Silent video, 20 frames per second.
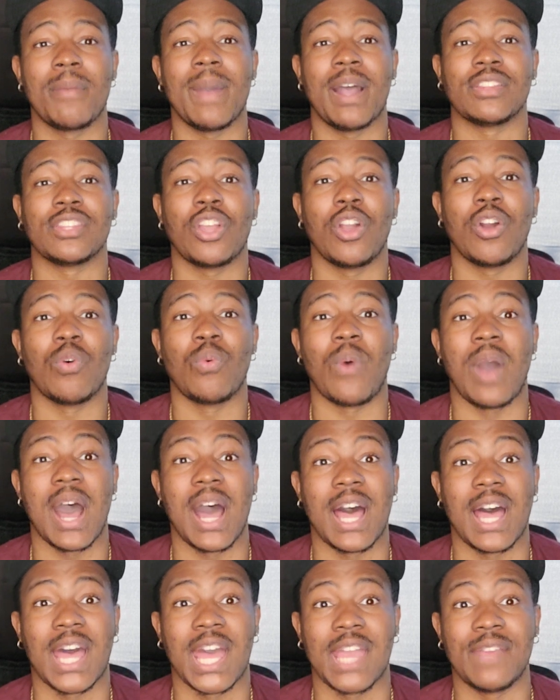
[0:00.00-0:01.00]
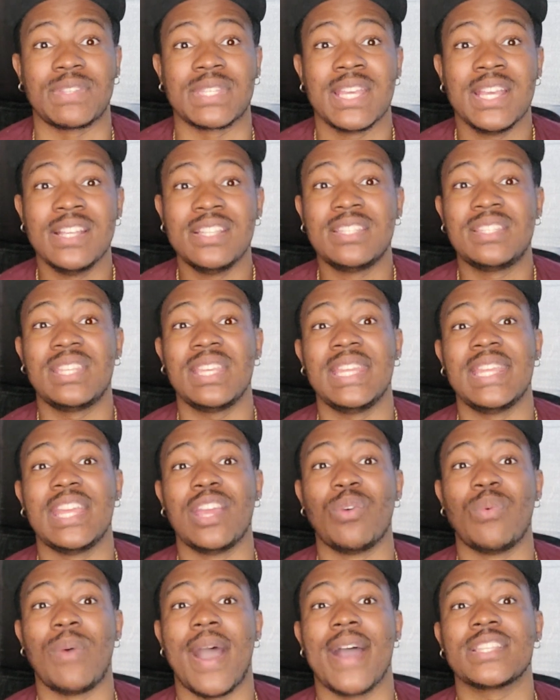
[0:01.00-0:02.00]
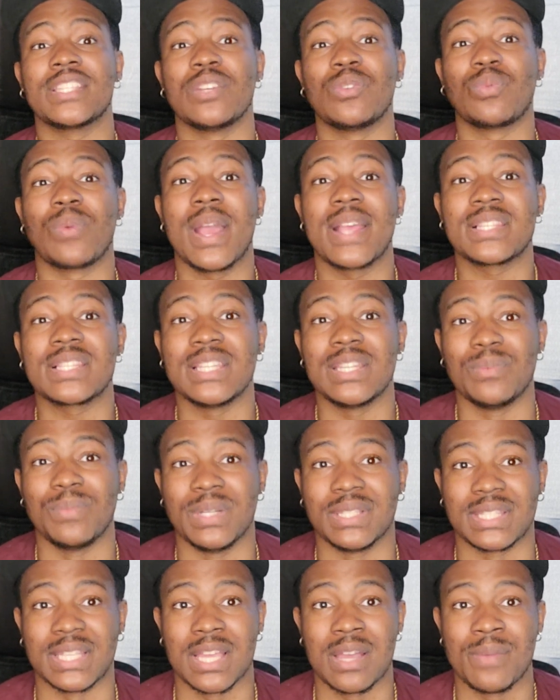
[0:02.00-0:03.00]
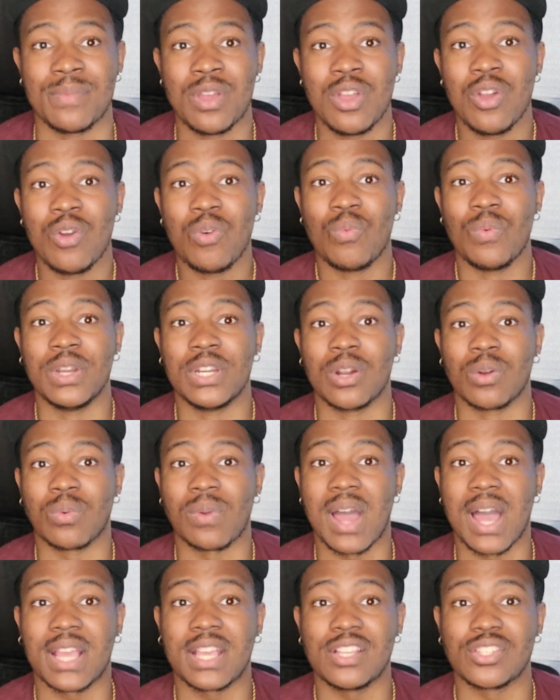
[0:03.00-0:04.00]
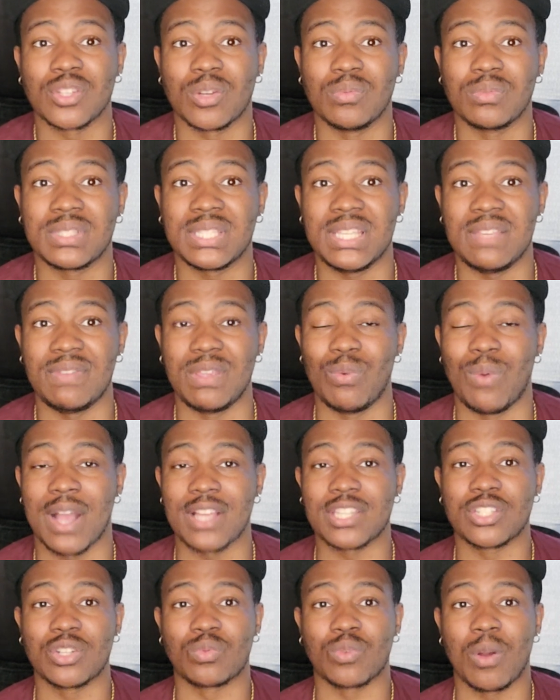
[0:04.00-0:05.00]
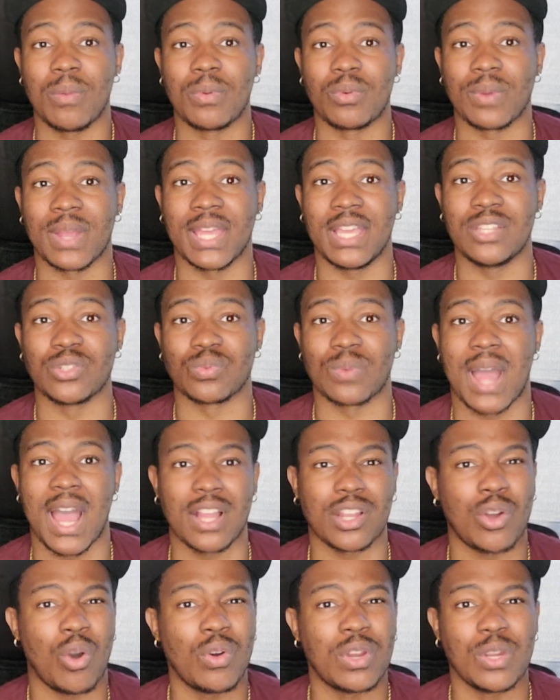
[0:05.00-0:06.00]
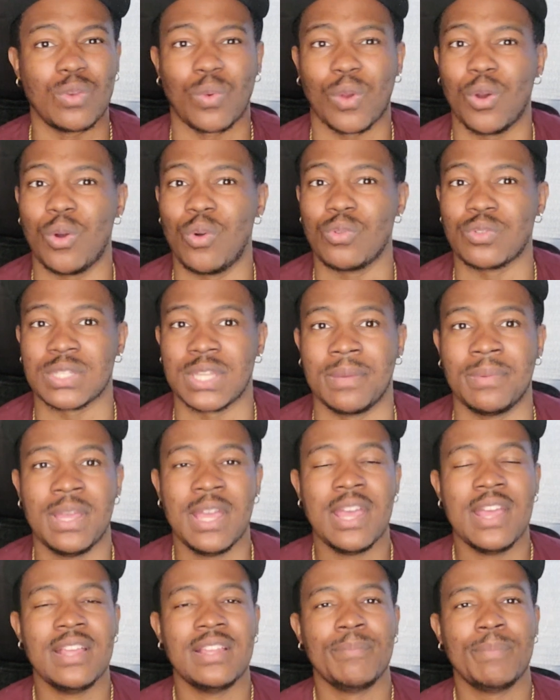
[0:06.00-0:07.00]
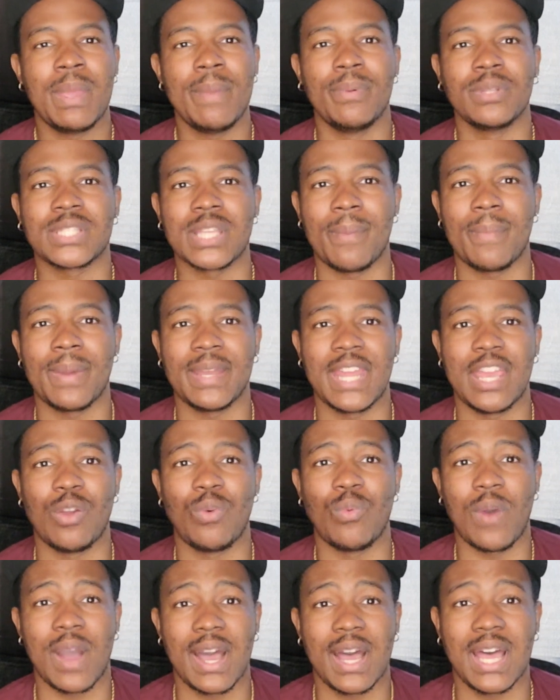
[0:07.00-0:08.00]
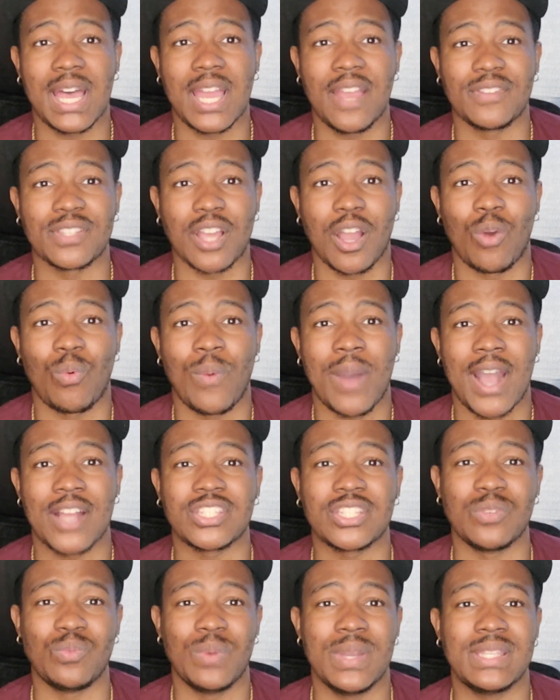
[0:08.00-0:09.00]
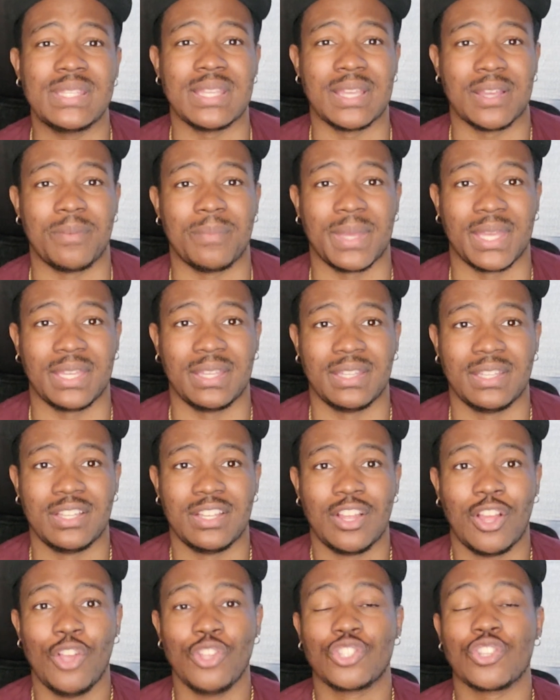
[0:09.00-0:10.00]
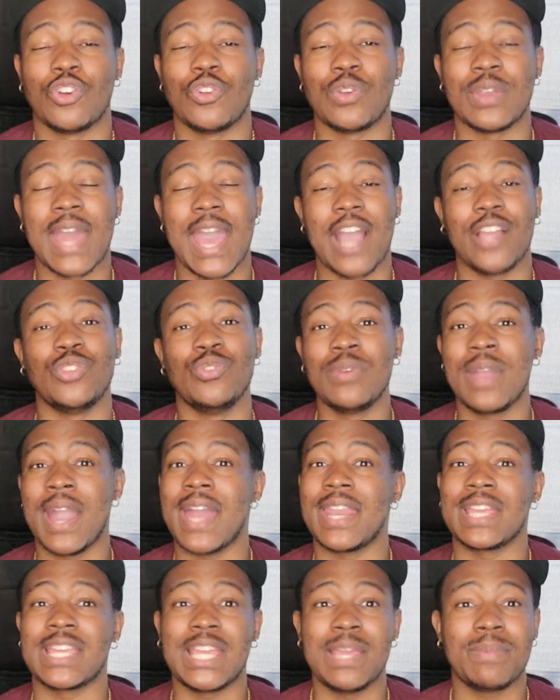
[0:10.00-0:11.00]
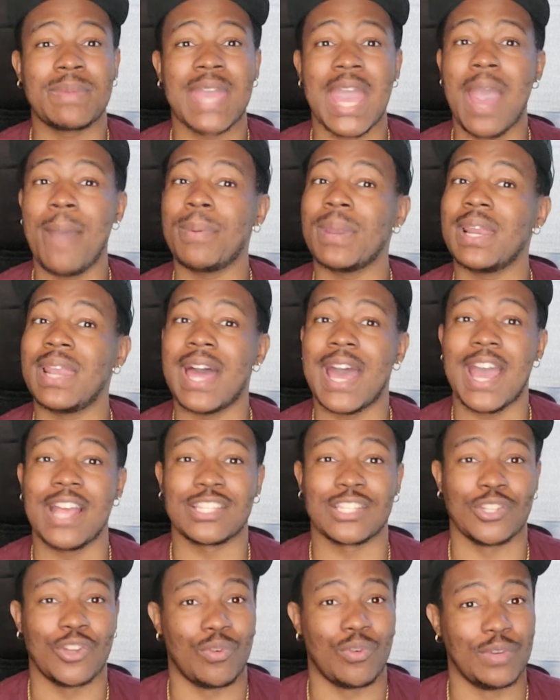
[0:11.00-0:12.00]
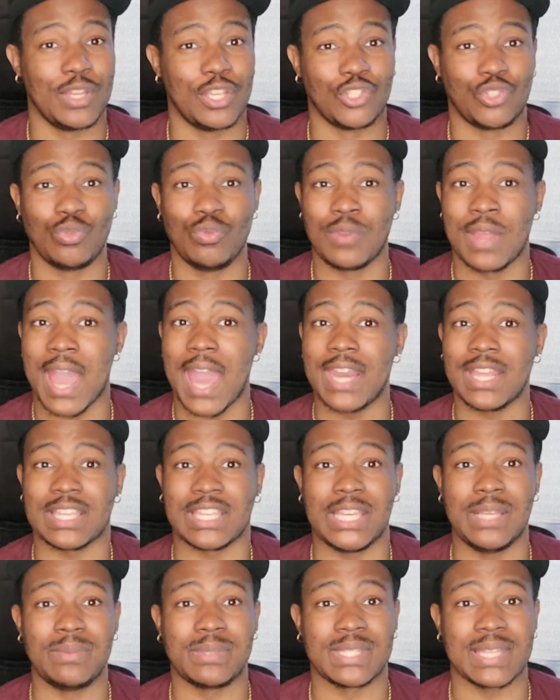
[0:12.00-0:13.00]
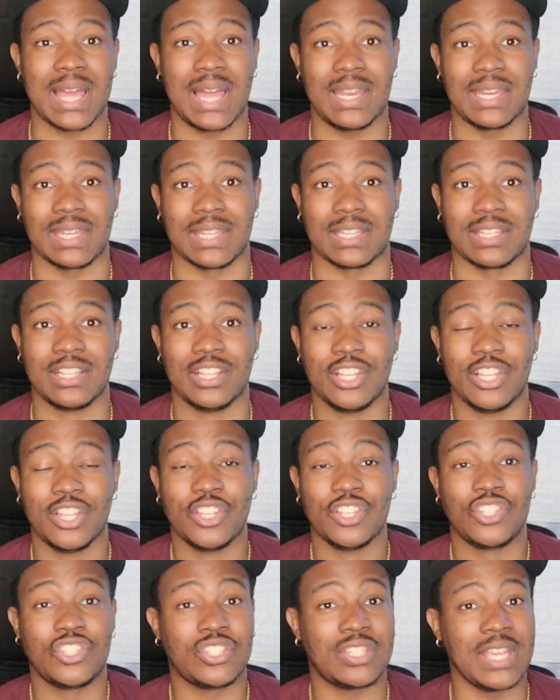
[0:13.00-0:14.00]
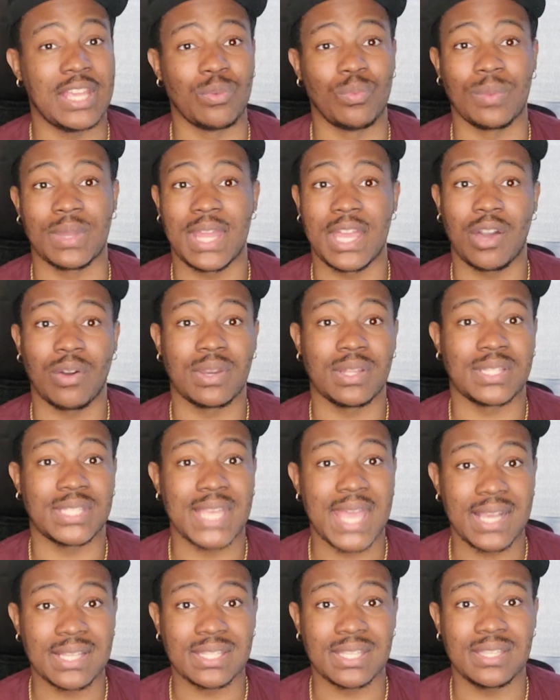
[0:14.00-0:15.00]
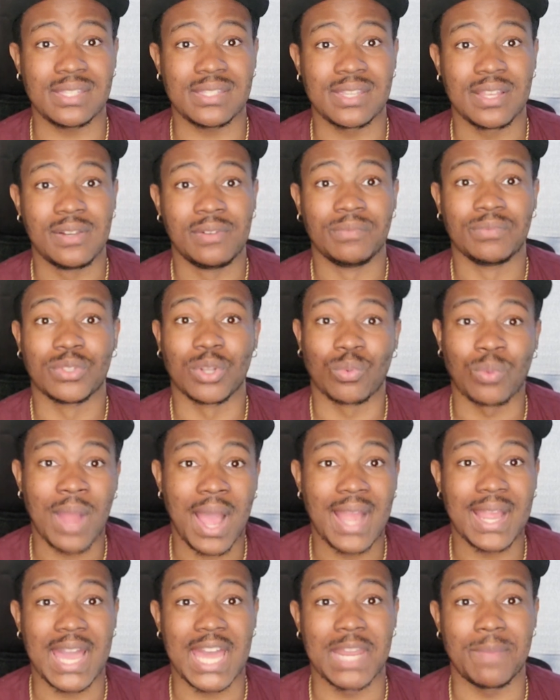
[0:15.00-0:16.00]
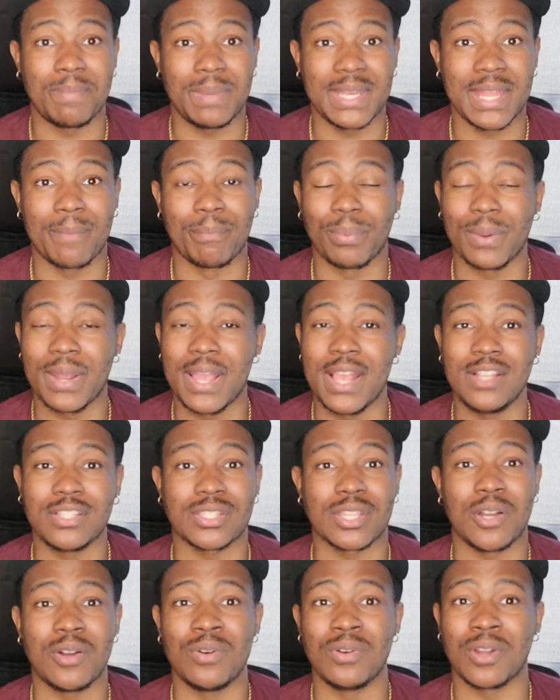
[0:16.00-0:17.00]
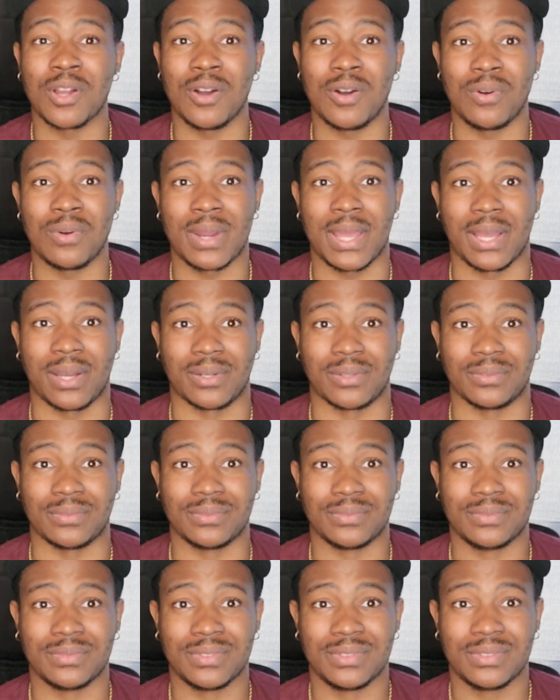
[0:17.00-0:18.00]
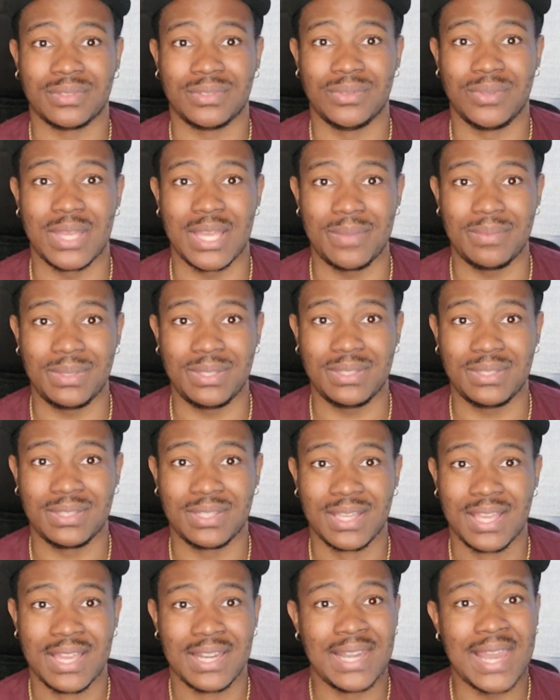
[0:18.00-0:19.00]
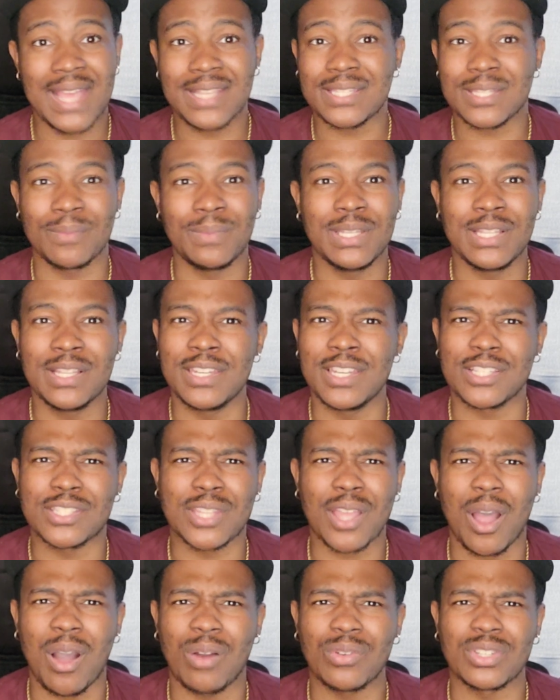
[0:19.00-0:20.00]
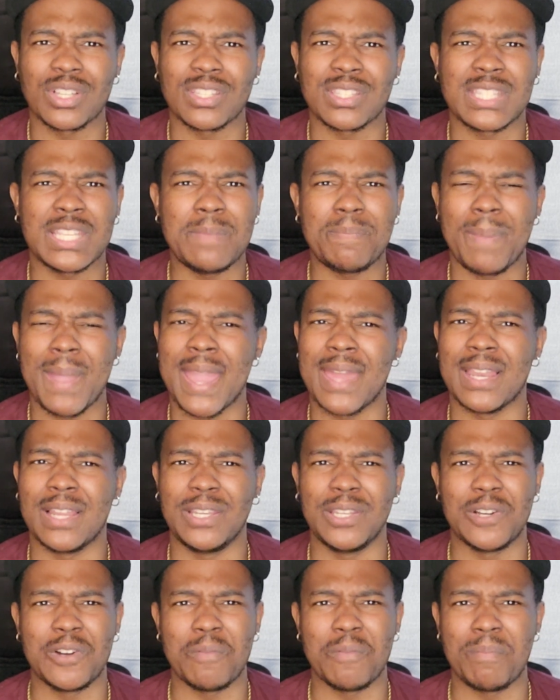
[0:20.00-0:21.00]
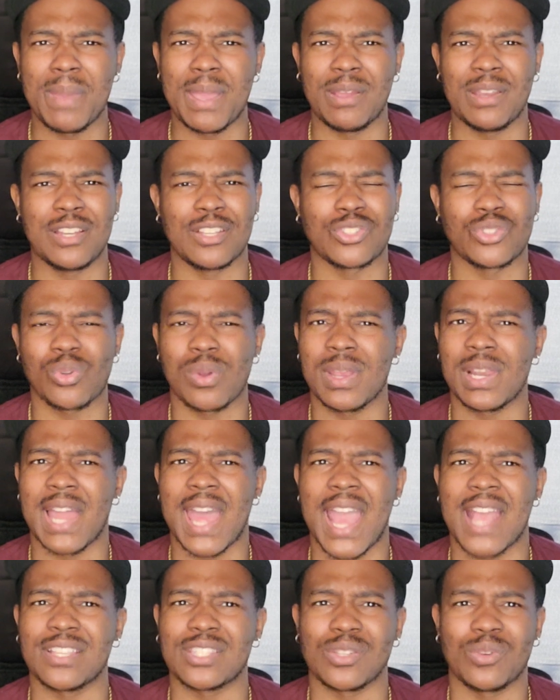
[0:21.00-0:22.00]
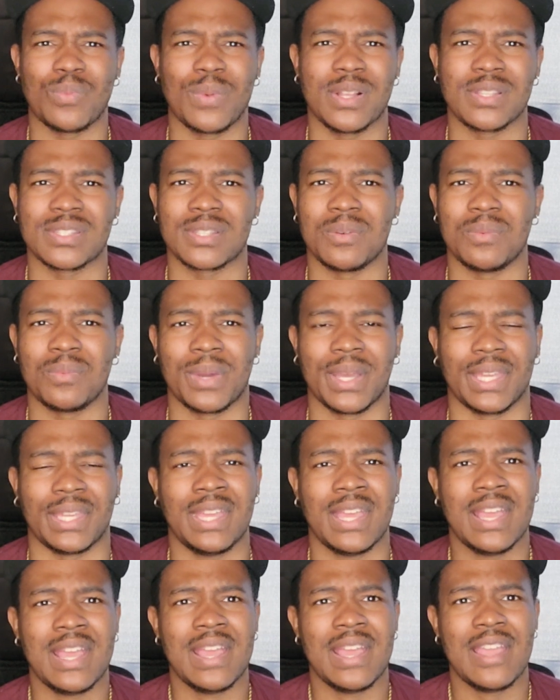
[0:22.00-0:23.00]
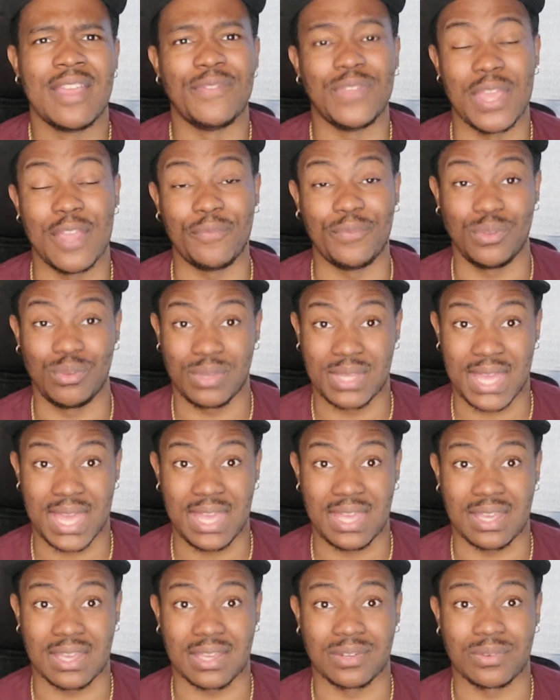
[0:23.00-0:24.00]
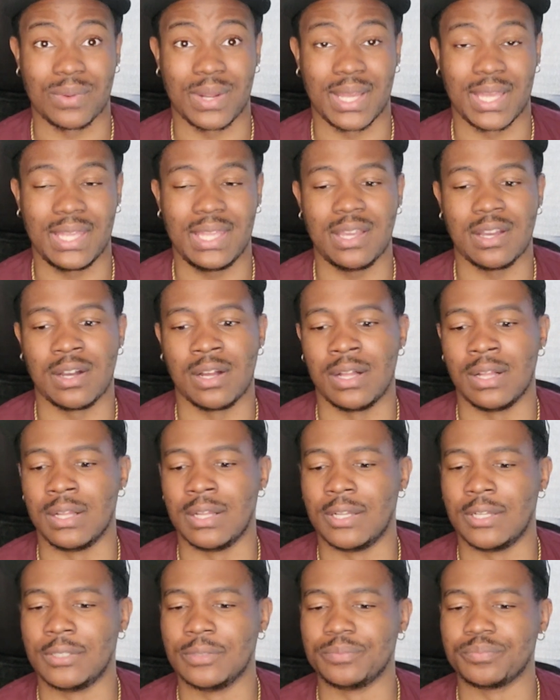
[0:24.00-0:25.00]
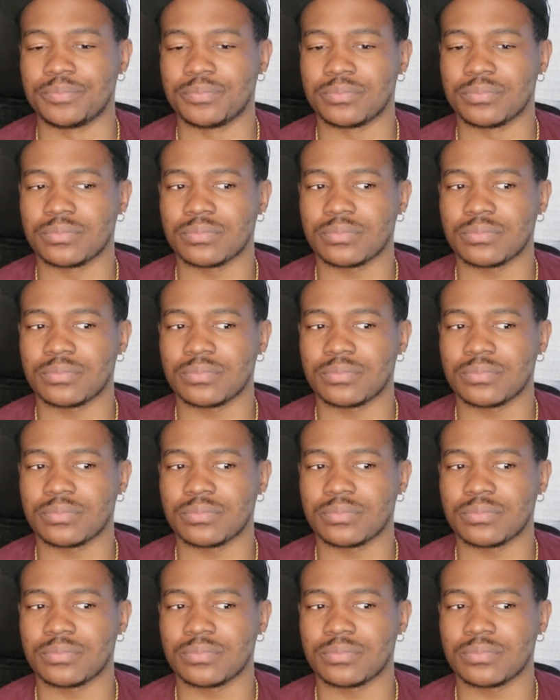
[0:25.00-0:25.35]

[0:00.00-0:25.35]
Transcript: about their wives sitting and watching wrestling with them when The Rock is on TV watching the Roman Reigns, Rock, Cody Rhodes, and them. People talking about their wives are watching with them, man. So now you got to keep capitalizing on this. You got to keep selling it. Shit, when they go to Texas, The Rock got to be that brainstone Stone Cold out. You hear me? Let some little nostalgia seep in a little bit in the storyline somewhere, some way, if, if you can, right? Um,